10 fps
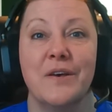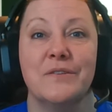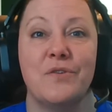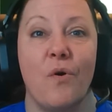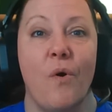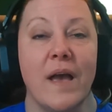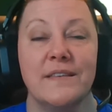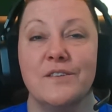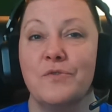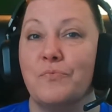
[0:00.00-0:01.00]
So I
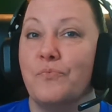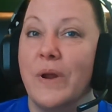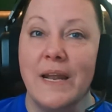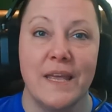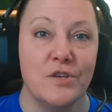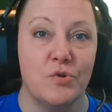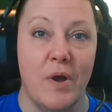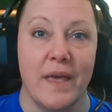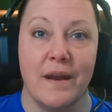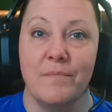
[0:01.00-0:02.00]
still really enjoy it.